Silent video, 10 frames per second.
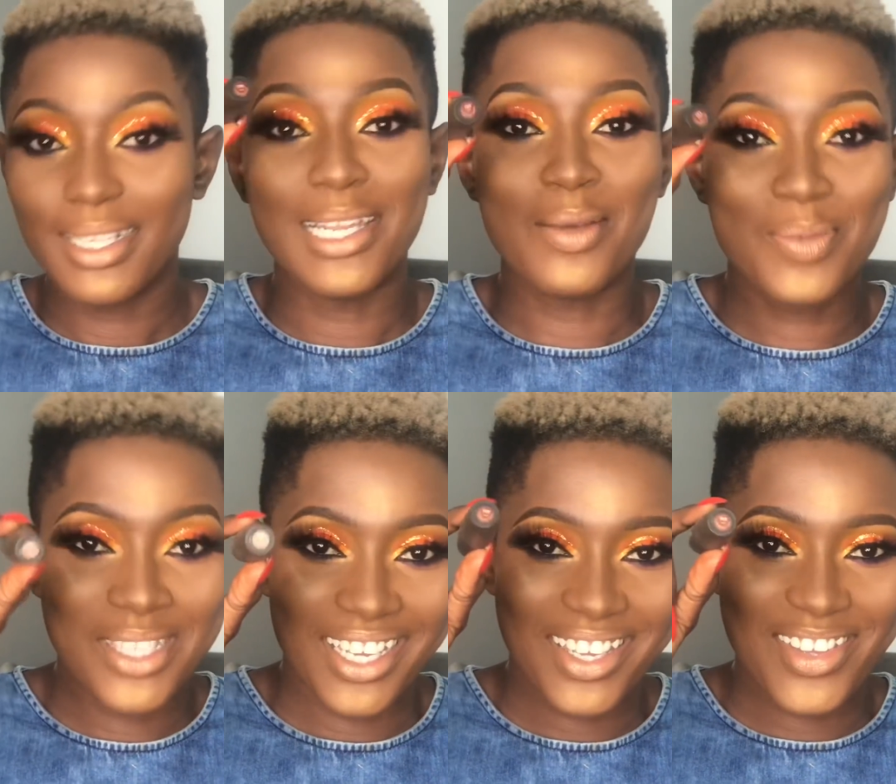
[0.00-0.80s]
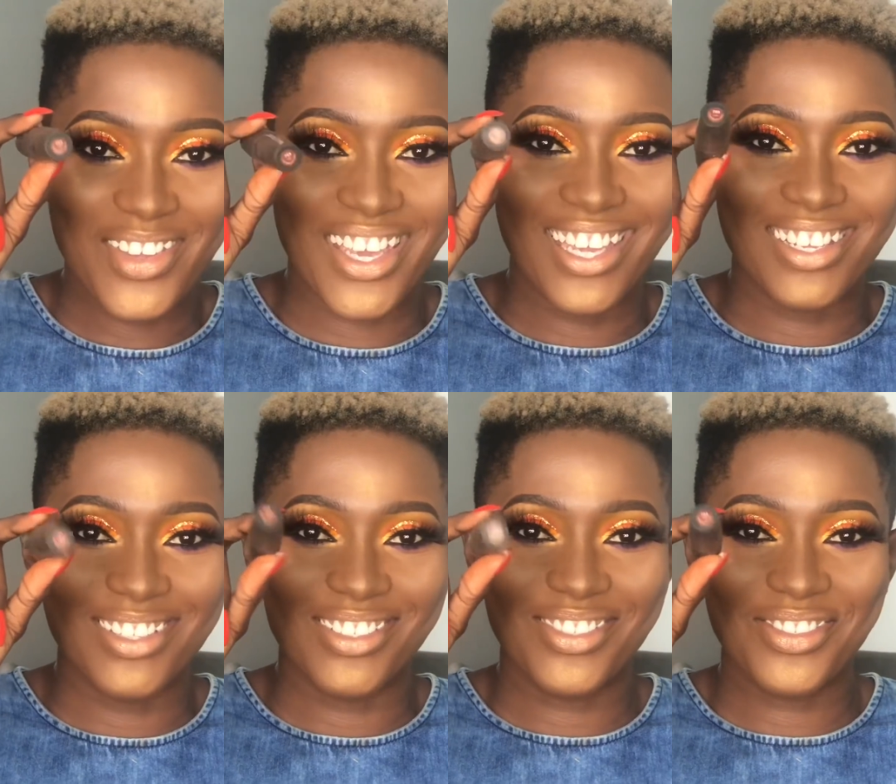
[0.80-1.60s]
lipstick in
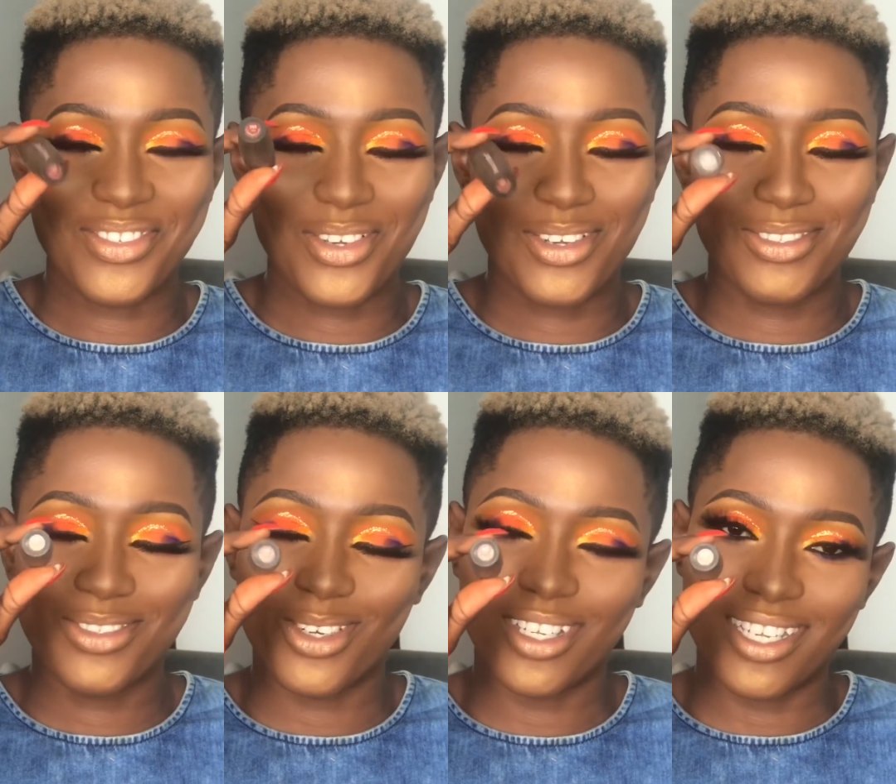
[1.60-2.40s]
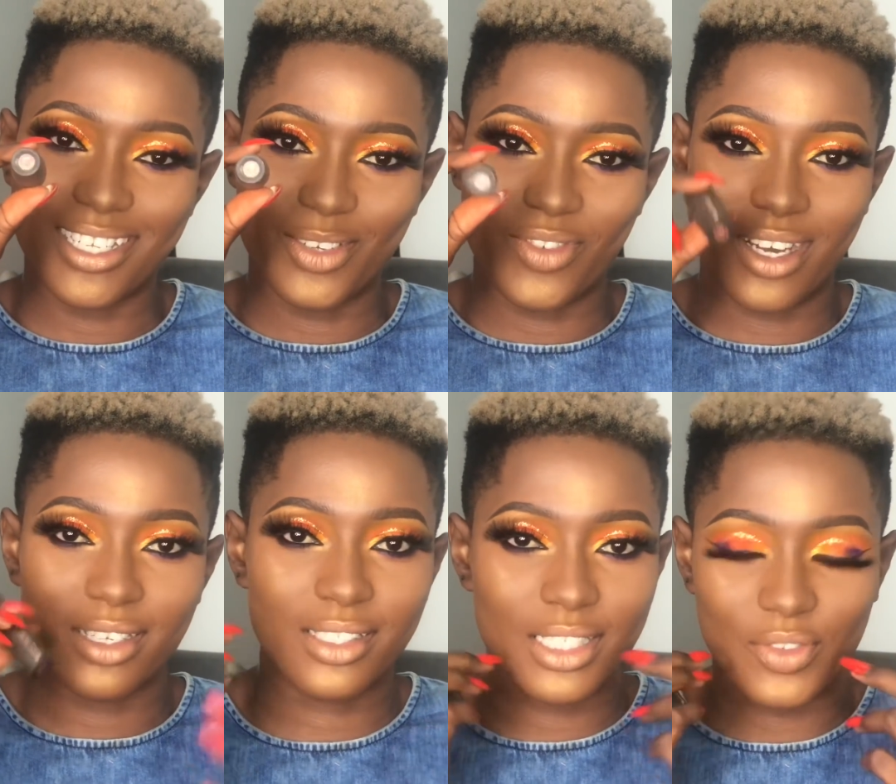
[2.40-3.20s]
Chocolate
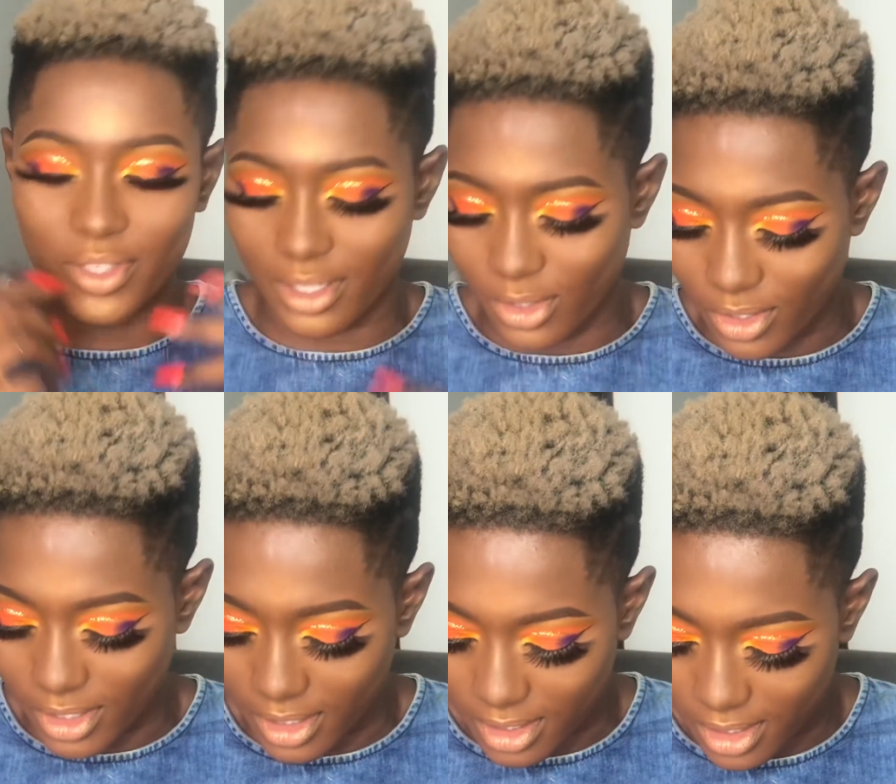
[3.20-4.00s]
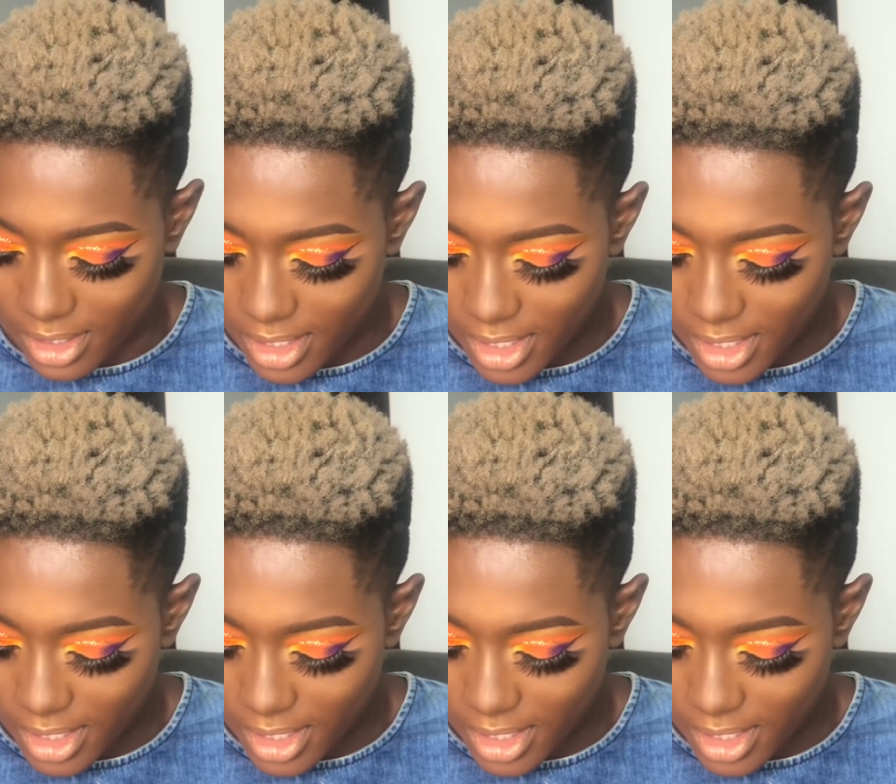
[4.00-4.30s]
Diva just for the corners.